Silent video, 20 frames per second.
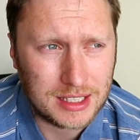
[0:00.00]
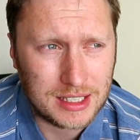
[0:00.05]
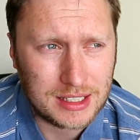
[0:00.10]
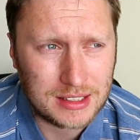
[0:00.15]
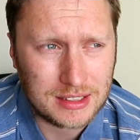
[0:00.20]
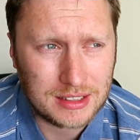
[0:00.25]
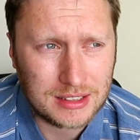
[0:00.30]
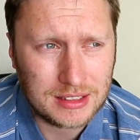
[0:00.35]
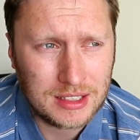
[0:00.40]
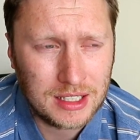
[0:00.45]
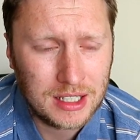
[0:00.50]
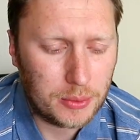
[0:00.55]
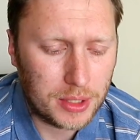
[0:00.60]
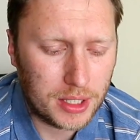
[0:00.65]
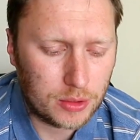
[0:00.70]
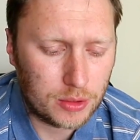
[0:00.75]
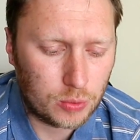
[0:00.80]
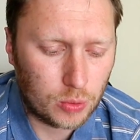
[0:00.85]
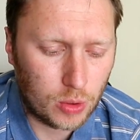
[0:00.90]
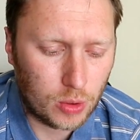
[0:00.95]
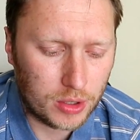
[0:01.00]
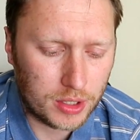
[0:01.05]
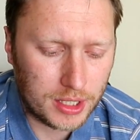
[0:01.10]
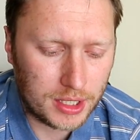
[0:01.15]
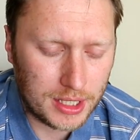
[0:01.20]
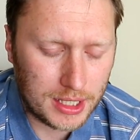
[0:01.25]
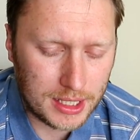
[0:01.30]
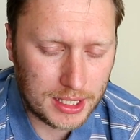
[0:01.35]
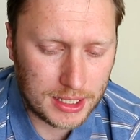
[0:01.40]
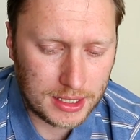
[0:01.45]
season. We had one
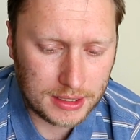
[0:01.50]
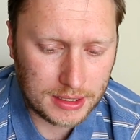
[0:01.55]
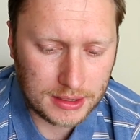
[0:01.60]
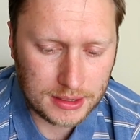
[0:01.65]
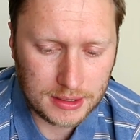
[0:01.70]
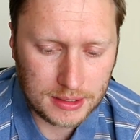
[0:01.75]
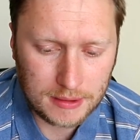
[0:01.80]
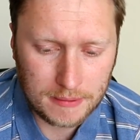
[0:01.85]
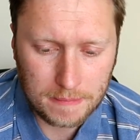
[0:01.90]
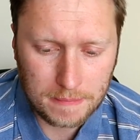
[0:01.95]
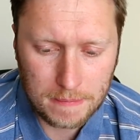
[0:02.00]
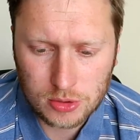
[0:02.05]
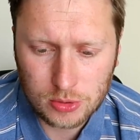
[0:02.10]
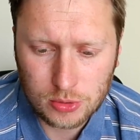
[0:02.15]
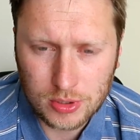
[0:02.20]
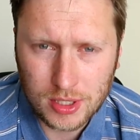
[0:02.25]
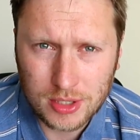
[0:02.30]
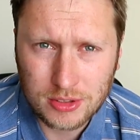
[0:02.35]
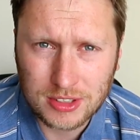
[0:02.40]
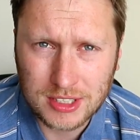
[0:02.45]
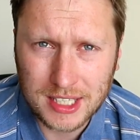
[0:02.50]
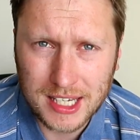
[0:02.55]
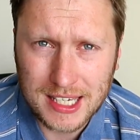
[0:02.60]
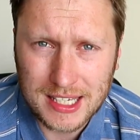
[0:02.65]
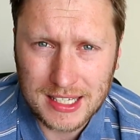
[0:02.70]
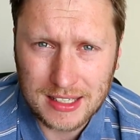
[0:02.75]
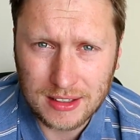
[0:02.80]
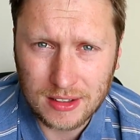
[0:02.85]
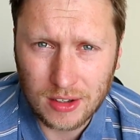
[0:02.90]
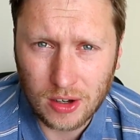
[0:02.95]
in
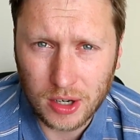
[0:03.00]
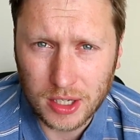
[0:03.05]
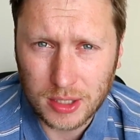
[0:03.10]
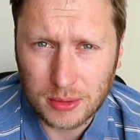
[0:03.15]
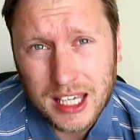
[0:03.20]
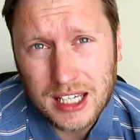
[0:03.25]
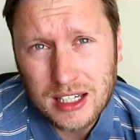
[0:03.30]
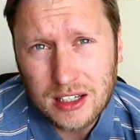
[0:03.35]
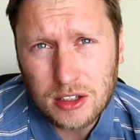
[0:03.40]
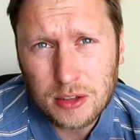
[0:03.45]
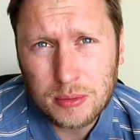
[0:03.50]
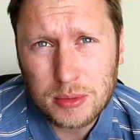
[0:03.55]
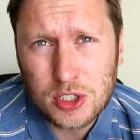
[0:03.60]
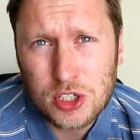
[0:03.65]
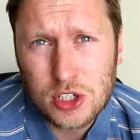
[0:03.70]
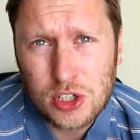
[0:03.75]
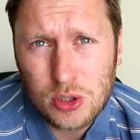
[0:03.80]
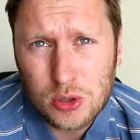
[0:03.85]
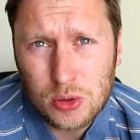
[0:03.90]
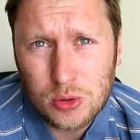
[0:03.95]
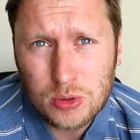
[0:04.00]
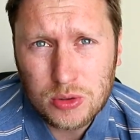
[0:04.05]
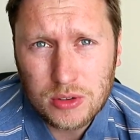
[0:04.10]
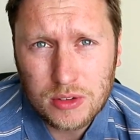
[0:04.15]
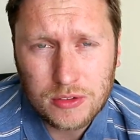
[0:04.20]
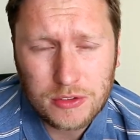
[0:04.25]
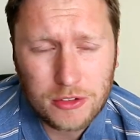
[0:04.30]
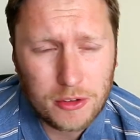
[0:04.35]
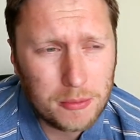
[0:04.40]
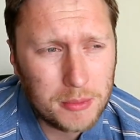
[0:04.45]
2008-9. In at number
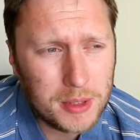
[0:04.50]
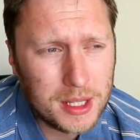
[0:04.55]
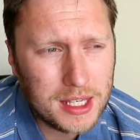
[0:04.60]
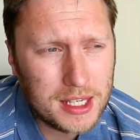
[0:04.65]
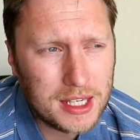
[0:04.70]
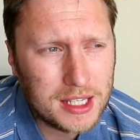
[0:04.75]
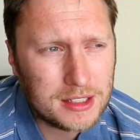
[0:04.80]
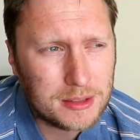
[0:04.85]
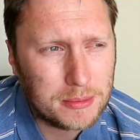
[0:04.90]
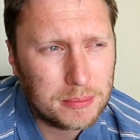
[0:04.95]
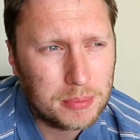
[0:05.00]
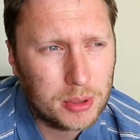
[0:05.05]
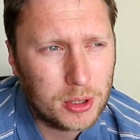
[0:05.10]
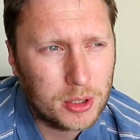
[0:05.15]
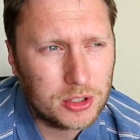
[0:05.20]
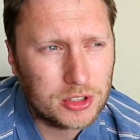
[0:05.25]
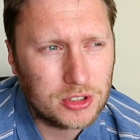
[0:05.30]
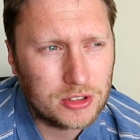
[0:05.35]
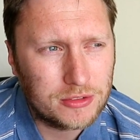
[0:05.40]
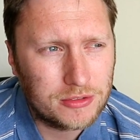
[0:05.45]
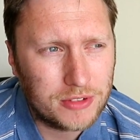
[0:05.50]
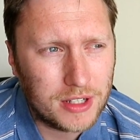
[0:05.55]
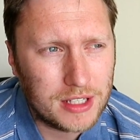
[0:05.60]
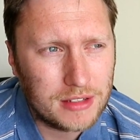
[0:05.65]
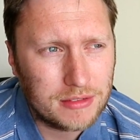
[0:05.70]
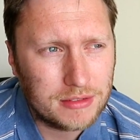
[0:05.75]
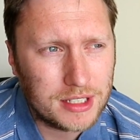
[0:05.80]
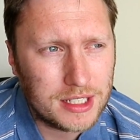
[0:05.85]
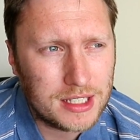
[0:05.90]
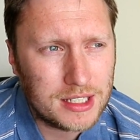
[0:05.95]
two for me is a personal
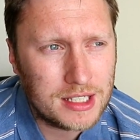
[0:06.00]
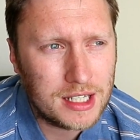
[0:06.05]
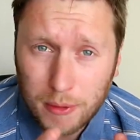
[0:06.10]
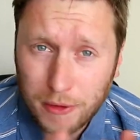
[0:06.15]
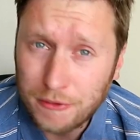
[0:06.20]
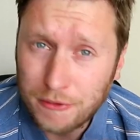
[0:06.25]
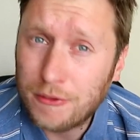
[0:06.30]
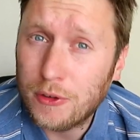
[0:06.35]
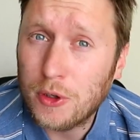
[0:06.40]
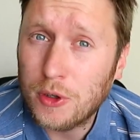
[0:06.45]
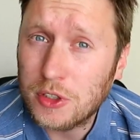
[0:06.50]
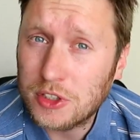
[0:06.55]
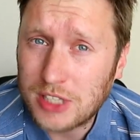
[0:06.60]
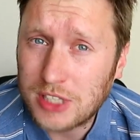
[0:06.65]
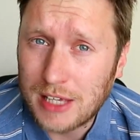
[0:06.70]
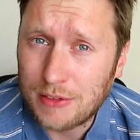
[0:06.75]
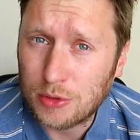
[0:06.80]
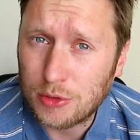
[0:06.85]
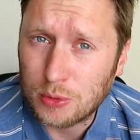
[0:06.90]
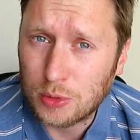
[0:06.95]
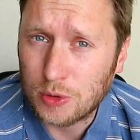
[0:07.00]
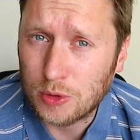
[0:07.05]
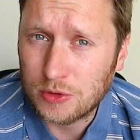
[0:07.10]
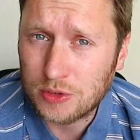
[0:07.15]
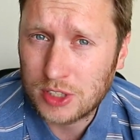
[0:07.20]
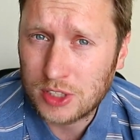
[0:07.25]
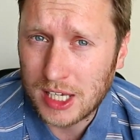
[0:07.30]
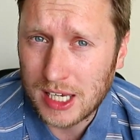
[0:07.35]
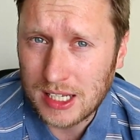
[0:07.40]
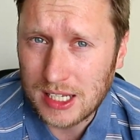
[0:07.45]
favourite. My first ever
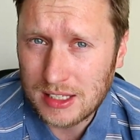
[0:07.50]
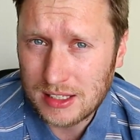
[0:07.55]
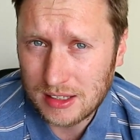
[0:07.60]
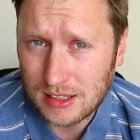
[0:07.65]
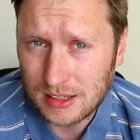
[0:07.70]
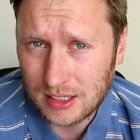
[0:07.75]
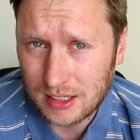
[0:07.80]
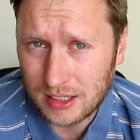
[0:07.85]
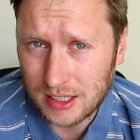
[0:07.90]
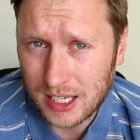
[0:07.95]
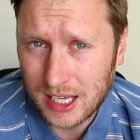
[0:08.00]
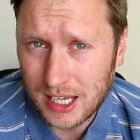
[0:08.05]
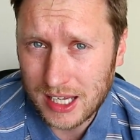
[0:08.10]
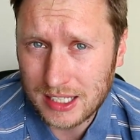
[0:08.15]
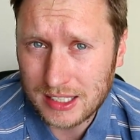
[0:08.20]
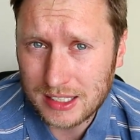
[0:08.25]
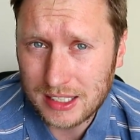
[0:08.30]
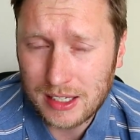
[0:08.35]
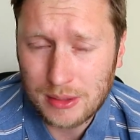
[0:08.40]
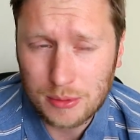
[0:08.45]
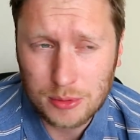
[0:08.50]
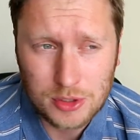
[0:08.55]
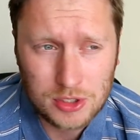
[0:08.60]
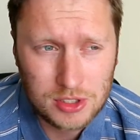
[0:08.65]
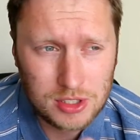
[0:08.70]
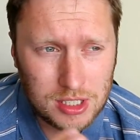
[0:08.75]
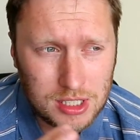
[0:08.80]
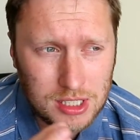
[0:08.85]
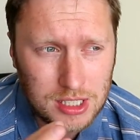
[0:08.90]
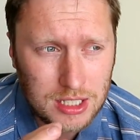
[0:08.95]
Wolves kit that I had, it
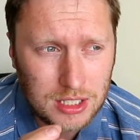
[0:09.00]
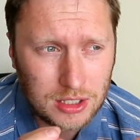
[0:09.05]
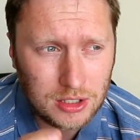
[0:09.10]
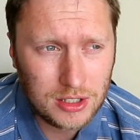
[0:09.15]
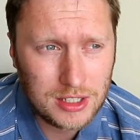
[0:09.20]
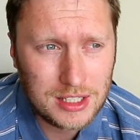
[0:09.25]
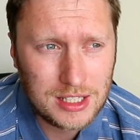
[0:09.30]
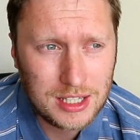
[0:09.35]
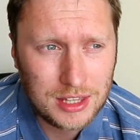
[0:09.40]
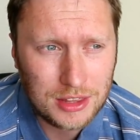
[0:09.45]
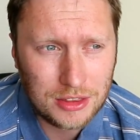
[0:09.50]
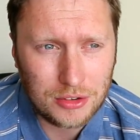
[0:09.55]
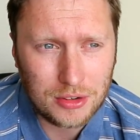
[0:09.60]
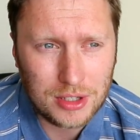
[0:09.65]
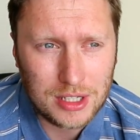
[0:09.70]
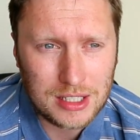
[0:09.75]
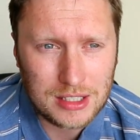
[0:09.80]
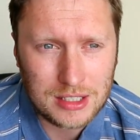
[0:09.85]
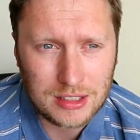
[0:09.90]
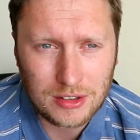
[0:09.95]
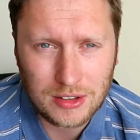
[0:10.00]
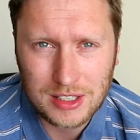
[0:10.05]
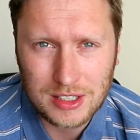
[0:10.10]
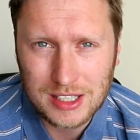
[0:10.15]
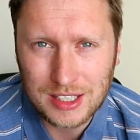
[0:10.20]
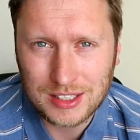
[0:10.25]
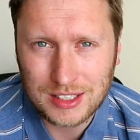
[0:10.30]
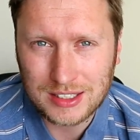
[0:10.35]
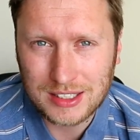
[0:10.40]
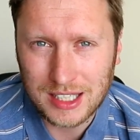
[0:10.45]
was the 93 to
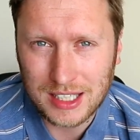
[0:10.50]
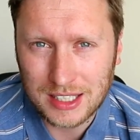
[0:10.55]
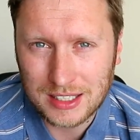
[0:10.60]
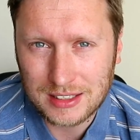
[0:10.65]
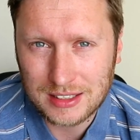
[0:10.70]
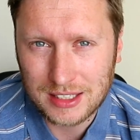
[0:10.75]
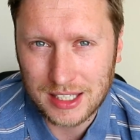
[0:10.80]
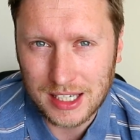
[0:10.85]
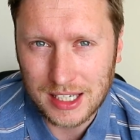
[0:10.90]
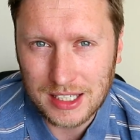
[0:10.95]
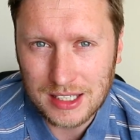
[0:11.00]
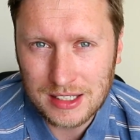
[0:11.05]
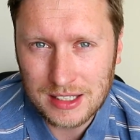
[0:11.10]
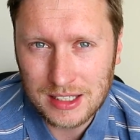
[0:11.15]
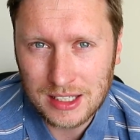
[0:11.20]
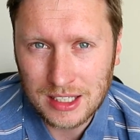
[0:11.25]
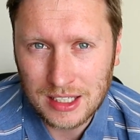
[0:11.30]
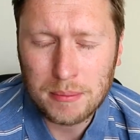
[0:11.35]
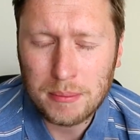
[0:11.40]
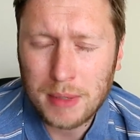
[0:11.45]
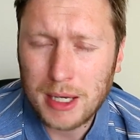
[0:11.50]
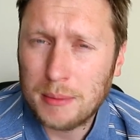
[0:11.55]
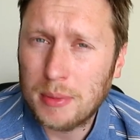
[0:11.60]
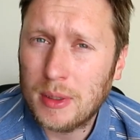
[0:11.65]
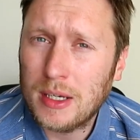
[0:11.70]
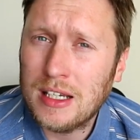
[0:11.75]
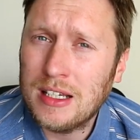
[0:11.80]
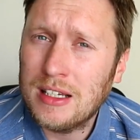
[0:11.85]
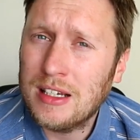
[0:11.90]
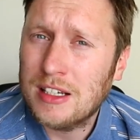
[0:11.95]
96 kit made
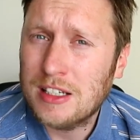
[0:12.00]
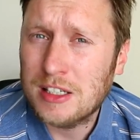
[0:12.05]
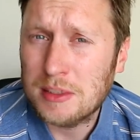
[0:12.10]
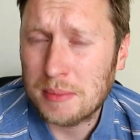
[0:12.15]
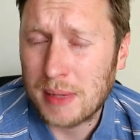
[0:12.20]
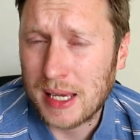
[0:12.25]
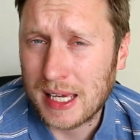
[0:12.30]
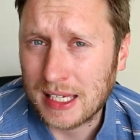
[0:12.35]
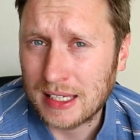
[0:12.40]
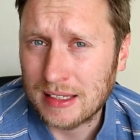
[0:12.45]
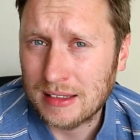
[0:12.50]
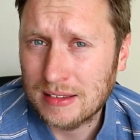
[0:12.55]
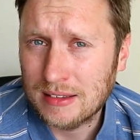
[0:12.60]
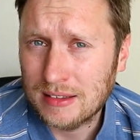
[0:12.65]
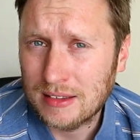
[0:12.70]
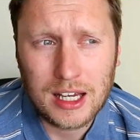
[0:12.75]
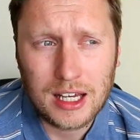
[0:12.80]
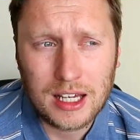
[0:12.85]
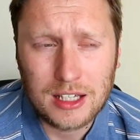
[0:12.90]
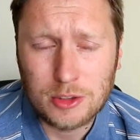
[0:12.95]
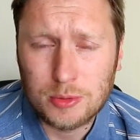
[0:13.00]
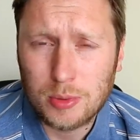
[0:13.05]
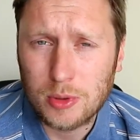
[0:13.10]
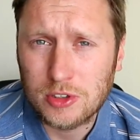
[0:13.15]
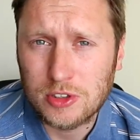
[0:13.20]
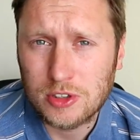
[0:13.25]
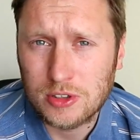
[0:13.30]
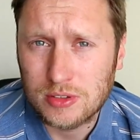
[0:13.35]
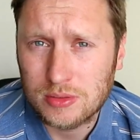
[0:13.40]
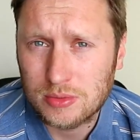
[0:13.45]
by Nutmeg. Uh,
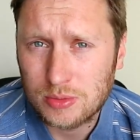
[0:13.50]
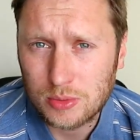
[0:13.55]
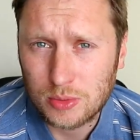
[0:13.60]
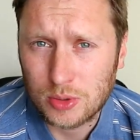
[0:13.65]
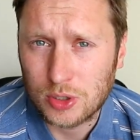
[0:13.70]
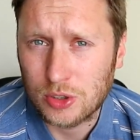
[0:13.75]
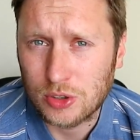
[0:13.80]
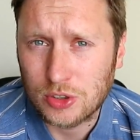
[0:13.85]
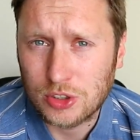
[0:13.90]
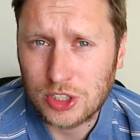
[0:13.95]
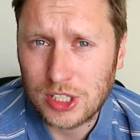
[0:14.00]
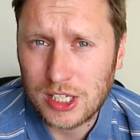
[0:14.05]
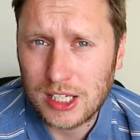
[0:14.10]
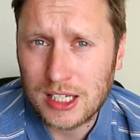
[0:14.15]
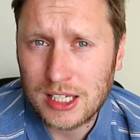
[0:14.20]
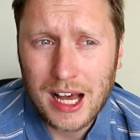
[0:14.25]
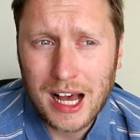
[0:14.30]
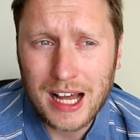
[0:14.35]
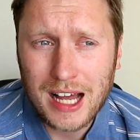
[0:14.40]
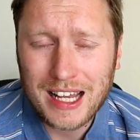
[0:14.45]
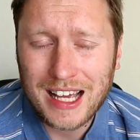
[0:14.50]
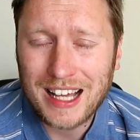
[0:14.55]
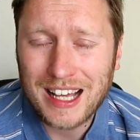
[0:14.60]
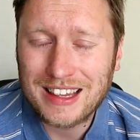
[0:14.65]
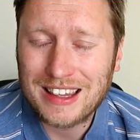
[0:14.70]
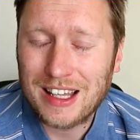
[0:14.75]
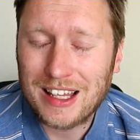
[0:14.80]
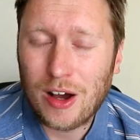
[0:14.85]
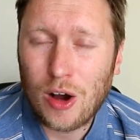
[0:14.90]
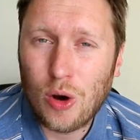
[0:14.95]
sponsors were Goodyear and it
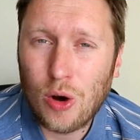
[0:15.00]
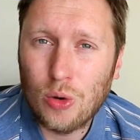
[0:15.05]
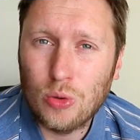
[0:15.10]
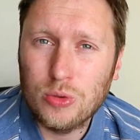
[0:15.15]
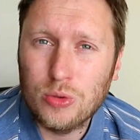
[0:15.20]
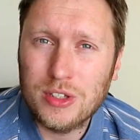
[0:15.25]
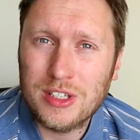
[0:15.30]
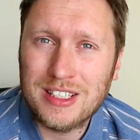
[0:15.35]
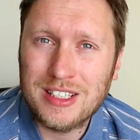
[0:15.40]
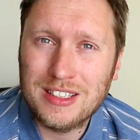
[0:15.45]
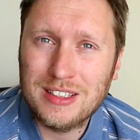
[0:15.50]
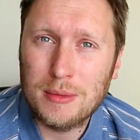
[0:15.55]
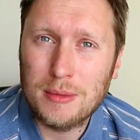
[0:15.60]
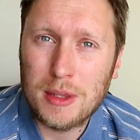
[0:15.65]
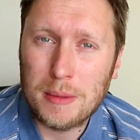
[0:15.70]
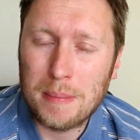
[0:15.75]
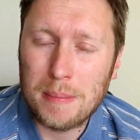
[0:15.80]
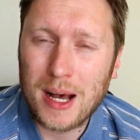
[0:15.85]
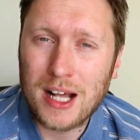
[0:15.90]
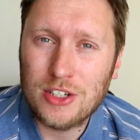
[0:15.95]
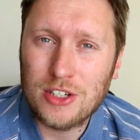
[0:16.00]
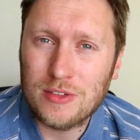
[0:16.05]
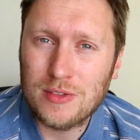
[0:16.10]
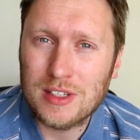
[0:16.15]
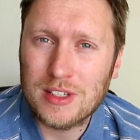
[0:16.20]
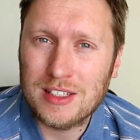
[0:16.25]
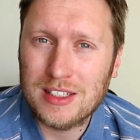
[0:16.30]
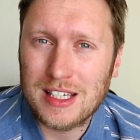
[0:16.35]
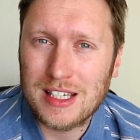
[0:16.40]
had the old the, the badge of the